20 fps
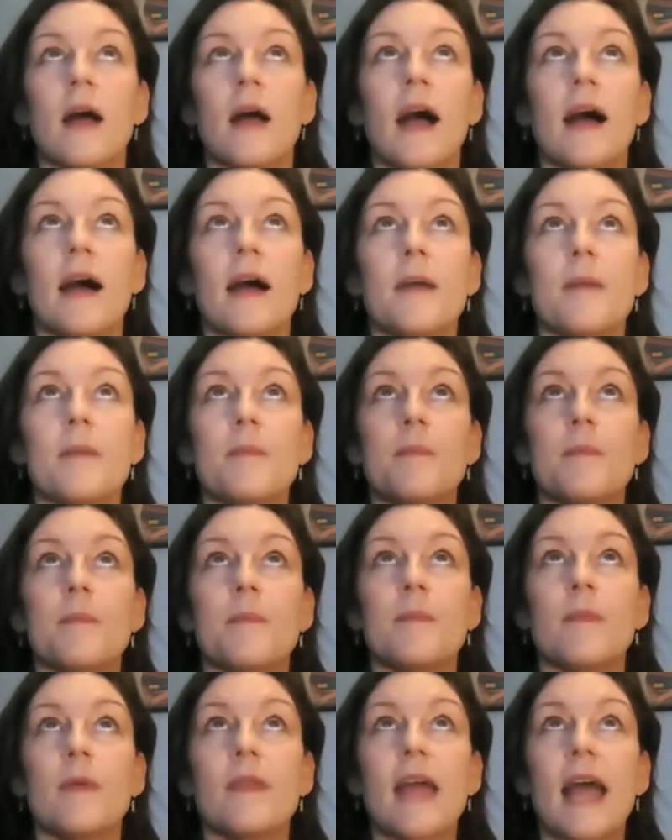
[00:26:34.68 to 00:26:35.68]

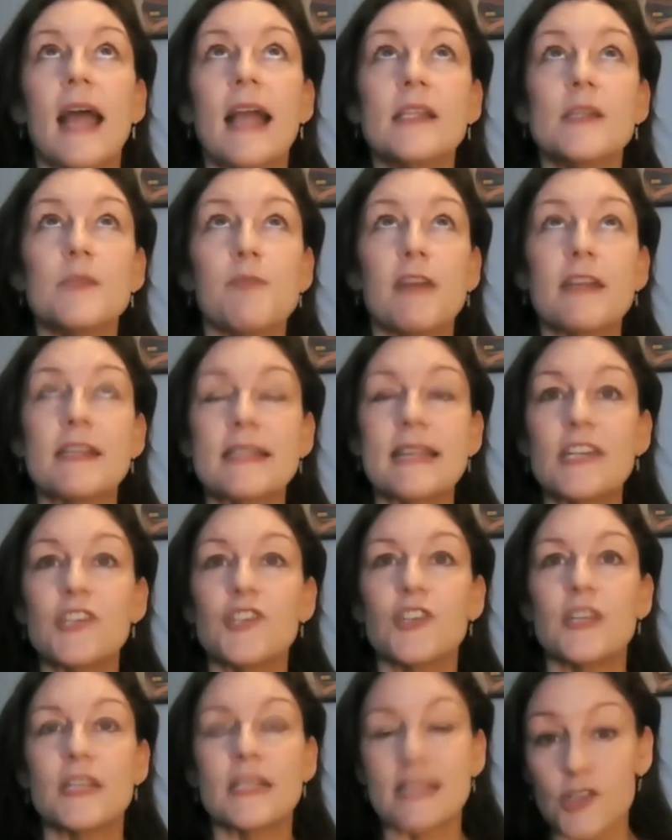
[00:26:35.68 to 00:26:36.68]
Enterprise
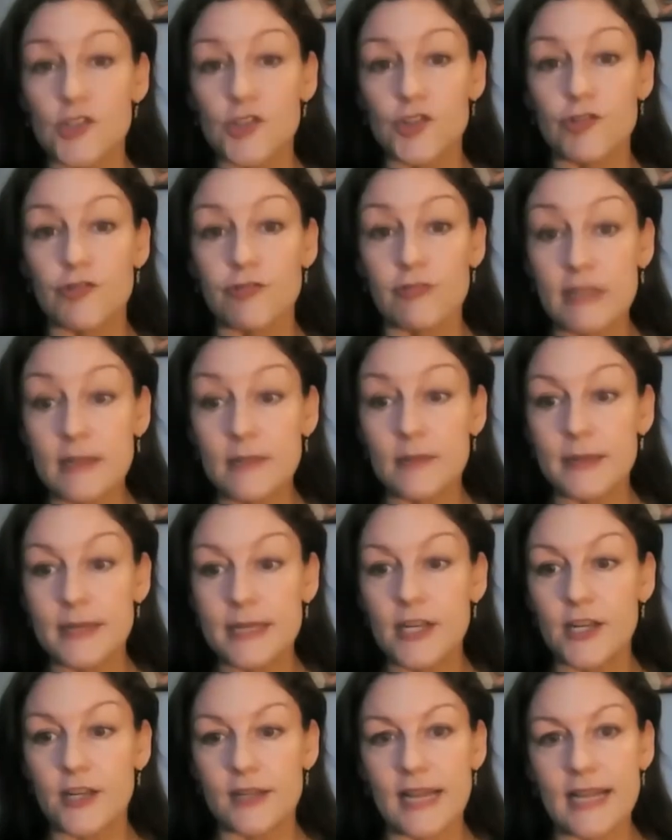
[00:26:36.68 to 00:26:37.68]
Nation is extremely
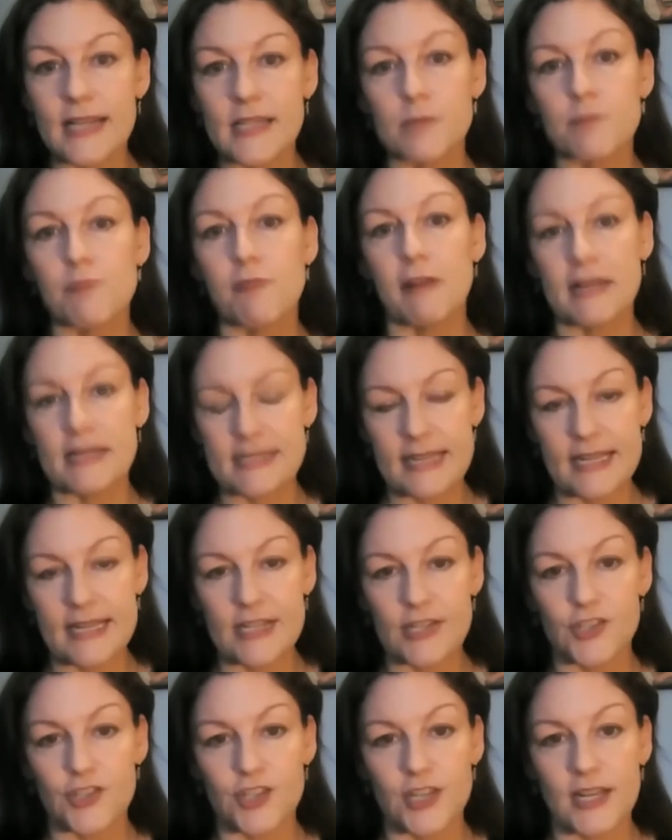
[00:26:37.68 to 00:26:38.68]
good. Enterprise
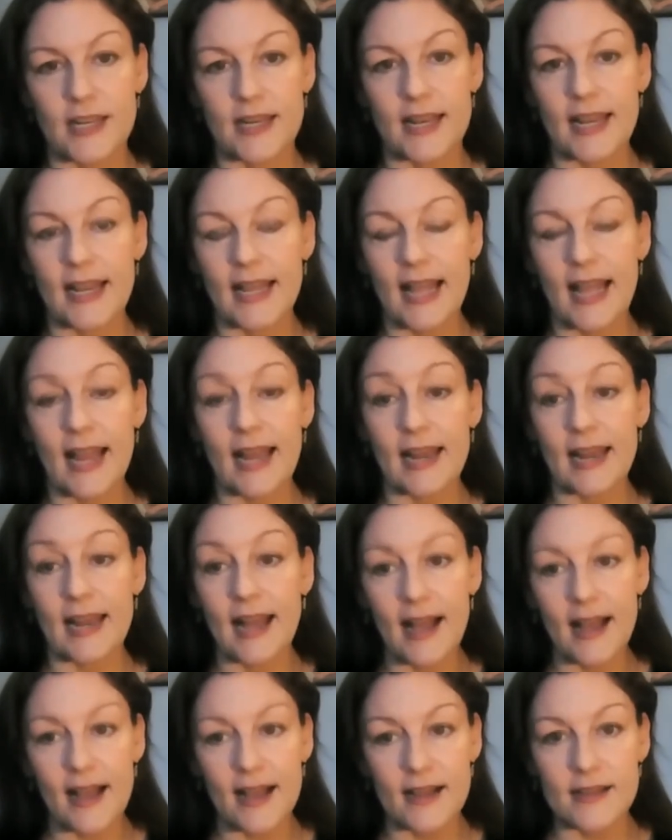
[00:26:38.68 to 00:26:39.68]
Nation, again, it
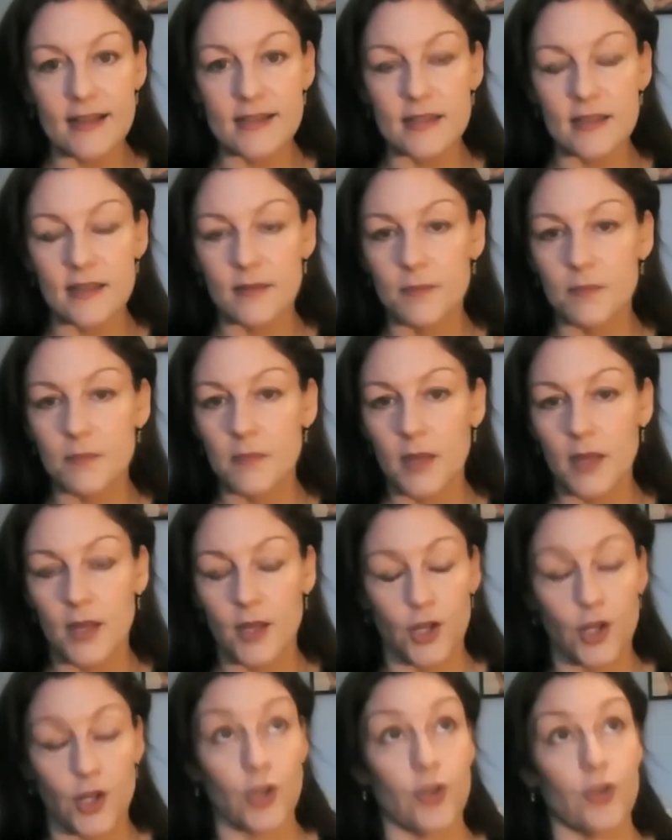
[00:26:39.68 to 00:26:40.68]
has a
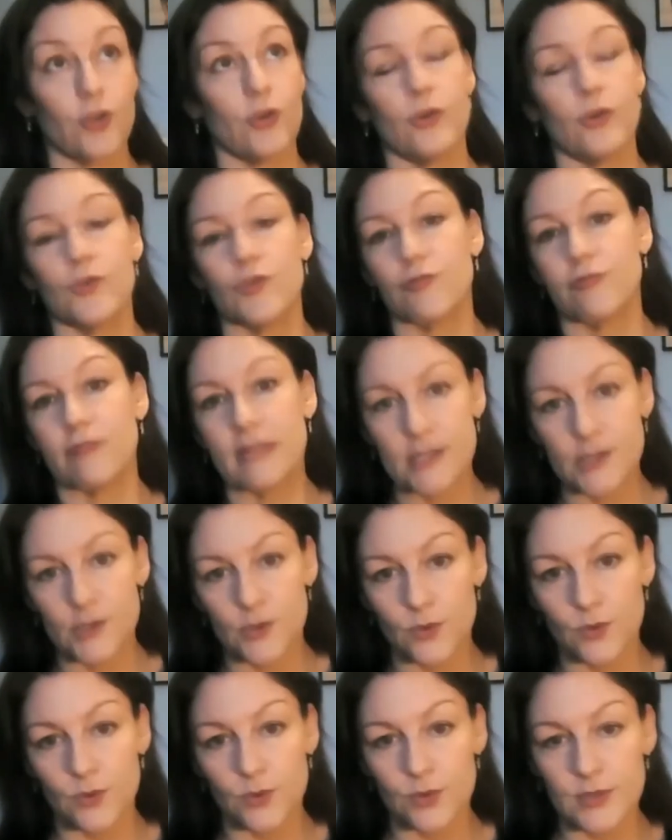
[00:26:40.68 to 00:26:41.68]
huge
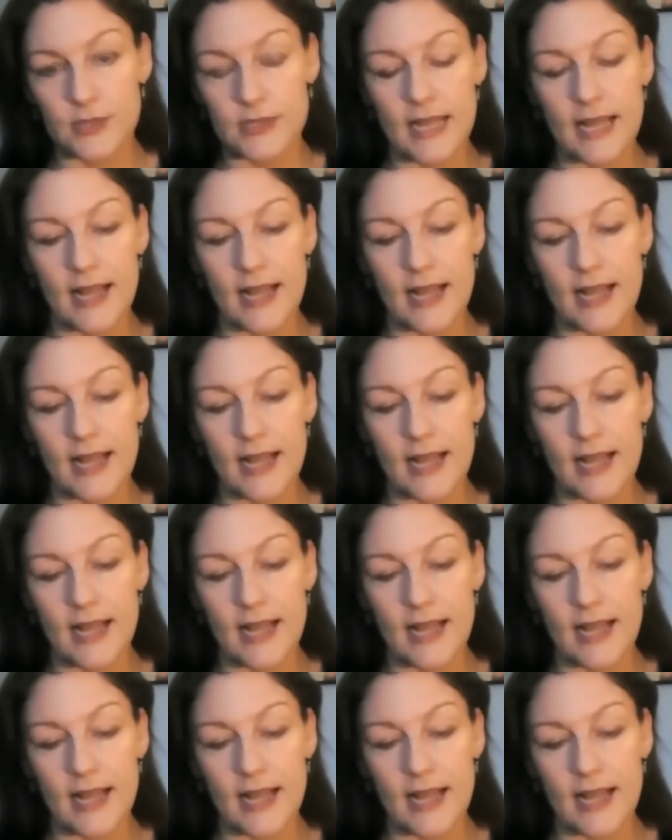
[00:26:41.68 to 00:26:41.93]
resource.